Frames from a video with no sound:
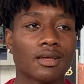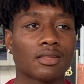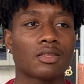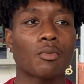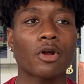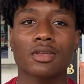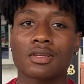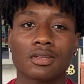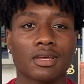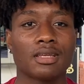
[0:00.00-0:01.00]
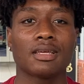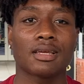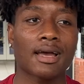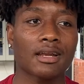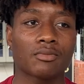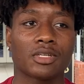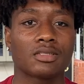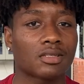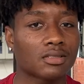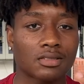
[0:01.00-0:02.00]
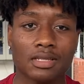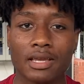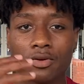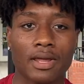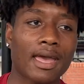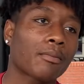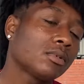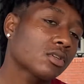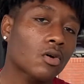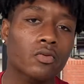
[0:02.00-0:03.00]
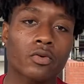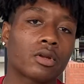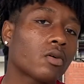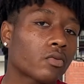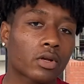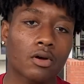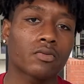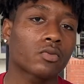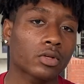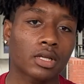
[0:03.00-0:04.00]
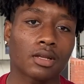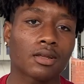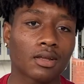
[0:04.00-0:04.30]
The market and the economy is just a cycle that happens over and over and over again.